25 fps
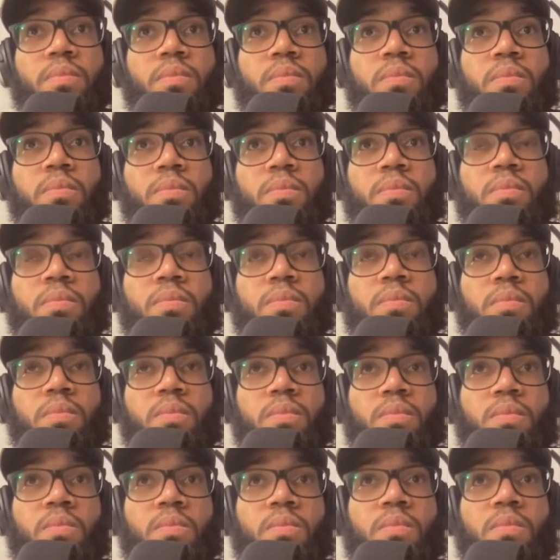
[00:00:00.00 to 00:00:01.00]

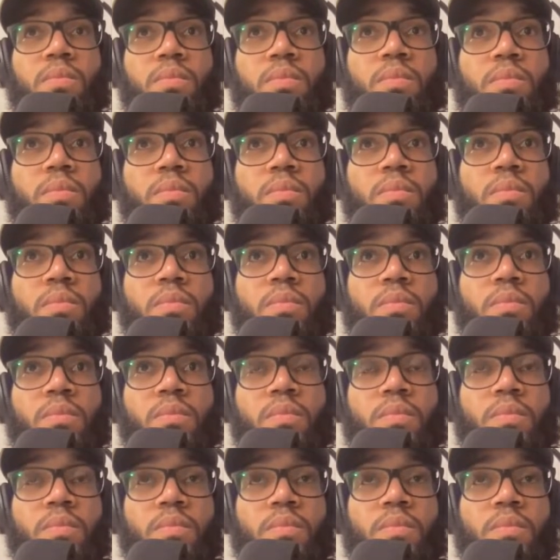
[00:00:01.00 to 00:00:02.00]

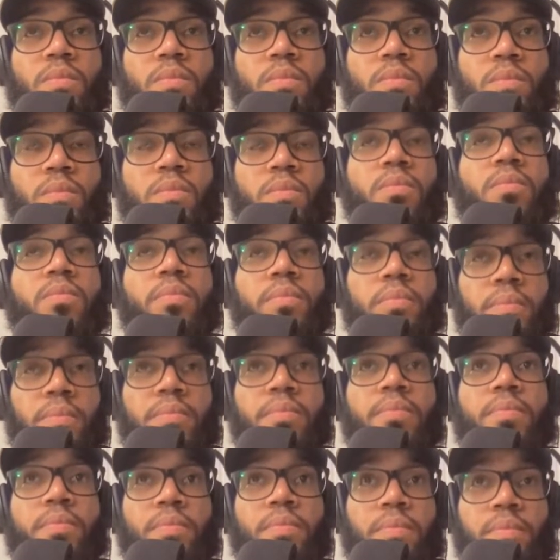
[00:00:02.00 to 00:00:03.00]

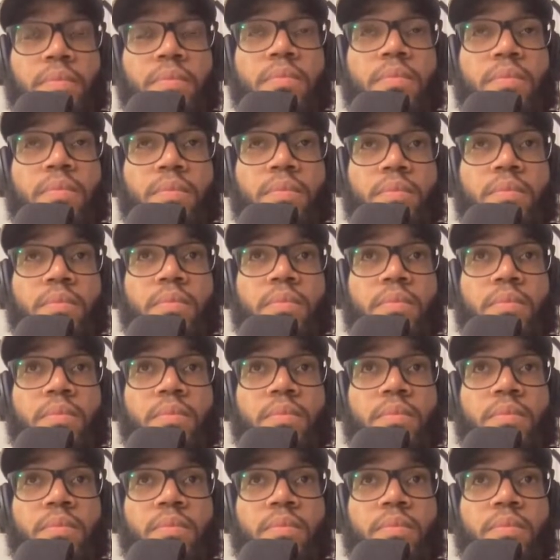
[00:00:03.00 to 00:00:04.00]

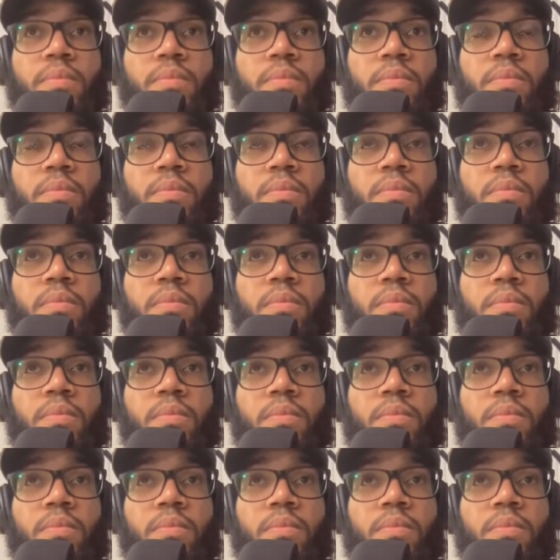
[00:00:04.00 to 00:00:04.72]
(silent)